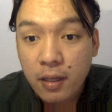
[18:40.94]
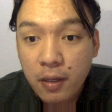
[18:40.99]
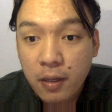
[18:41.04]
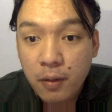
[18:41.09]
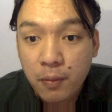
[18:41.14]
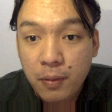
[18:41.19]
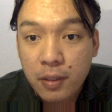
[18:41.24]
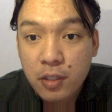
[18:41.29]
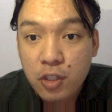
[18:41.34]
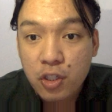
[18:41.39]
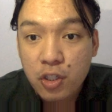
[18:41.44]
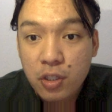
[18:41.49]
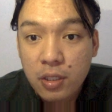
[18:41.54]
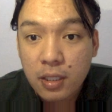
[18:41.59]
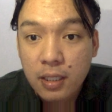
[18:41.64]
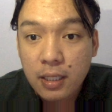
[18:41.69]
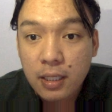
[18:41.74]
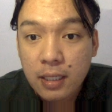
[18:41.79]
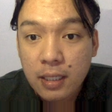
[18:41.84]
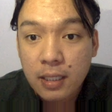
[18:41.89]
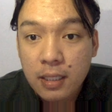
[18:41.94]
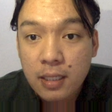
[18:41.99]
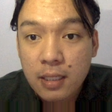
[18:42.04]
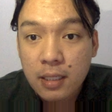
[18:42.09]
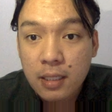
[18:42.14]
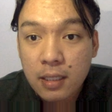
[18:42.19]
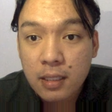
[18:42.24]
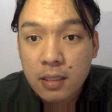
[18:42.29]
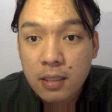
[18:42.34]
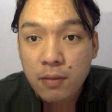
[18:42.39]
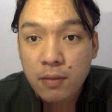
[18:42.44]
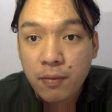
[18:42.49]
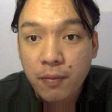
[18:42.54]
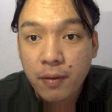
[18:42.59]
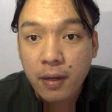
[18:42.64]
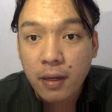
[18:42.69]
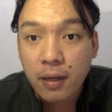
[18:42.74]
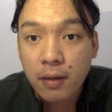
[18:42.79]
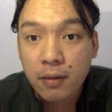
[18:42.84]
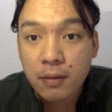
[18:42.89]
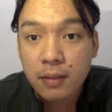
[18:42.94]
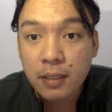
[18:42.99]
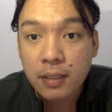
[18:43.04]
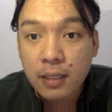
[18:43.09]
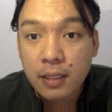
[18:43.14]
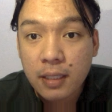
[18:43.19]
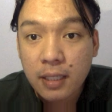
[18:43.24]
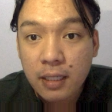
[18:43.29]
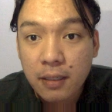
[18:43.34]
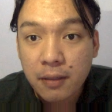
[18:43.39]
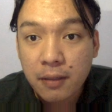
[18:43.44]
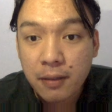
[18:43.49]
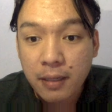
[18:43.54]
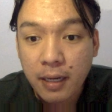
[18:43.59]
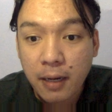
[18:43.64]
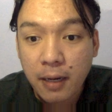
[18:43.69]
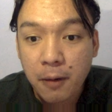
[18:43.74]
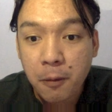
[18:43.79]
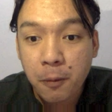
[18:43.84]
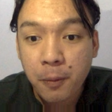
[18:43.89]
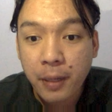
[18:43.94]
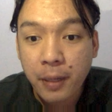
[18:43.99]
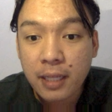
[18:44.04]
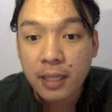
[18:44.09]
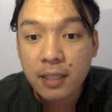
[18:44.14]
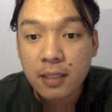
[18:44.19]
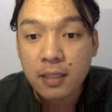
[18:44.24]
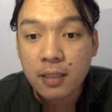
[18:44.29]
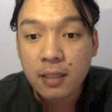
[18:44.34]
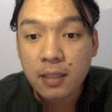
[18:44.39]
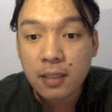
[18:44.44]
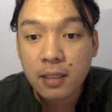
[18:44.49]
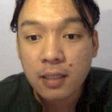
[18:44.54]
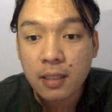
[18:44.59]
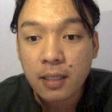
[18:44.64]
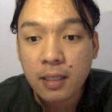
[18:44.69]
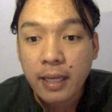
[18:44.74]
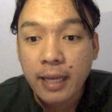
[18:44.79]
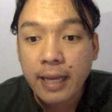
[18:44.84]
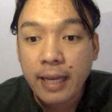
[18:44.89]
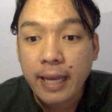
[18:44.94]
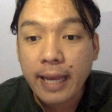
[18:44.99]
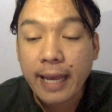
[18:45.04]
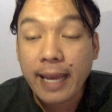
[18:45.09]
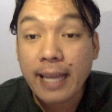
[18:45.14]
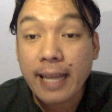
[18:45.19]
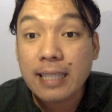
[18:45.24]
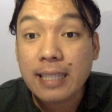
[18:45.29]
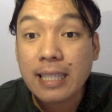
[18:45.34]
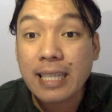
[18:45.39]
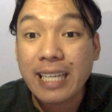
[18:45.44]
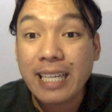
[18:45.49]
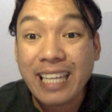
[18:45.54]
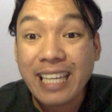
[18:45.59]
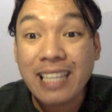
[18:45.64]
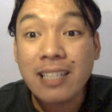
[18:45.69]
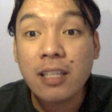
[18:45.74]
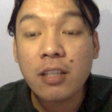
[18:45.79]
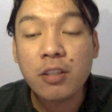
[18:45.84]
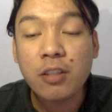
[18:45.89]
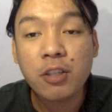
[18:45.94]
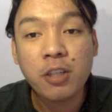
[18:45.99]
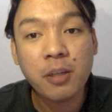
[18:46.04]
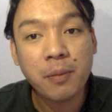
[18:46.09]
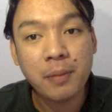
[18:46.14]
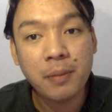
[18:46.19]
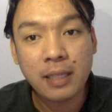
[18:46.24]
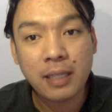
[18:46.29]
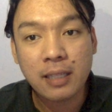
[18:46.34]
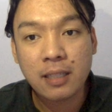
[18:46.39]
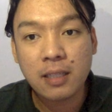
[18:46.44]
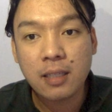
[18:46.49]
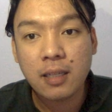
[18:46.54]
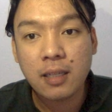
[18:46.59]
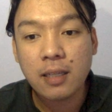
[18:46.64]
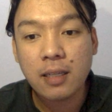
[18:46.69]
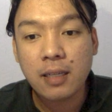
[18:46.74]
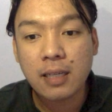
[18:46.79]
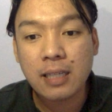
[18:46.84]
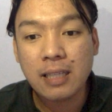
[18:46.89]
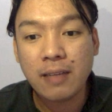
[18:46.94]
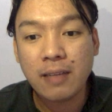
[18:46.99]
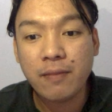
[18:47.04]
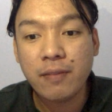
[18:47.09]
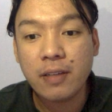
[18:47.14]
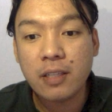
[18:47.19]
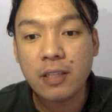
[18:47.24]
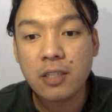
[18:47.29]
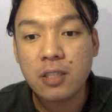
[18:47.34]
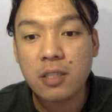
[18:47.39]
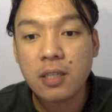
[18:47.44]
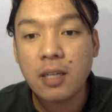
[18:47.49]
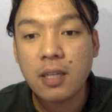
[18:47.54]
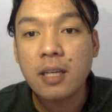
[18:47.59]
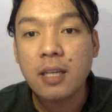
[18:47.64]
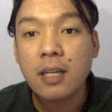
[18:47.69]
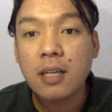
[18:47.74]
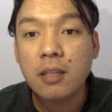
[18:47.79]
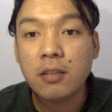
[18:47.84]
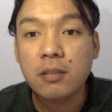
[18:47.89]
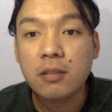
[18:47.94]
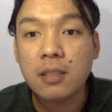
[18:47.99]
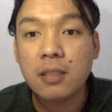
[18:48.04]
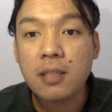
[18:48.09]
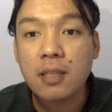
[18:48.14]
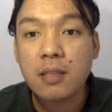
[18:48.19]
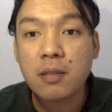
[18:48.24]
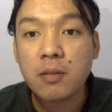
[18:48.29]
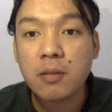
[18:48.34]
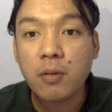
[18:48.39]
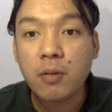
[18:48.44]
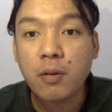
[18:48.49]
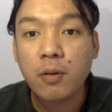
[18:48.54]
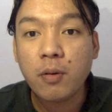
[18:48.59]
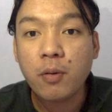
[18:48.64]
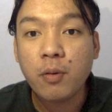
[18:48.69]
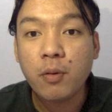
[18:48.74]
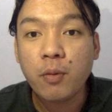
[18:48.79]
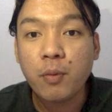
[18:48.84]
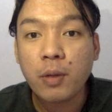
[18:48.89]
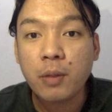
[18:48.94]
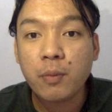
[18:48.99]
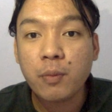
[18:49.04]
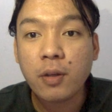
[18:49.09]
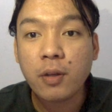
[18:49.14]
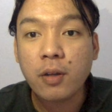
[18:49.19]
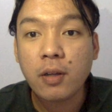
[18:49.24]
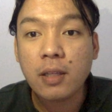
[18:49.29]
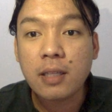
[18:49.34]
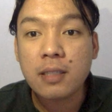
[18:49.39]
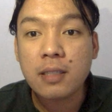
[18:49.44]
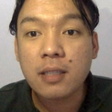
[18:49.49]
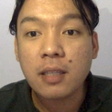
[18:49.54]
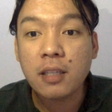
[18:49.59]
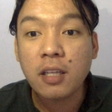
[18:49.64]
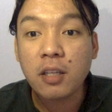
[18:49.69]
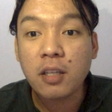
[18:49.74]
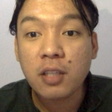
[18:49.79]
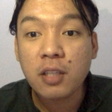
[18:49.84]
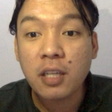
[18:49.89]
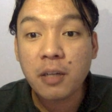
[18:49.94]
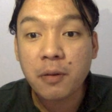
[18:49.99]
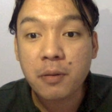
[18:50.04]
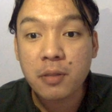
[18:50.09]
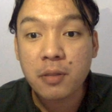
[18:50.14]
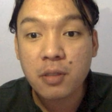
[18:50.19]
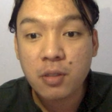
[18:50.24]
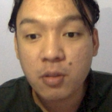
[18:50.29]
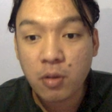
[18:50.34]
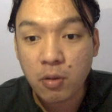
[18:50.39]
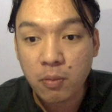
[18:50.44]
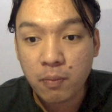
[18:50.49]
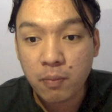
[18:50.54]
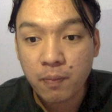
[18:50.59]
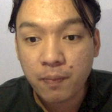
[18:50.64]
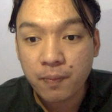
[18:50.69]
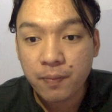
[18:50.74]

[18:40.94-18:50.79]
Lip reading: which is found in here, a radial and indeterminate cleavage. So this is what we call as the deuterostome.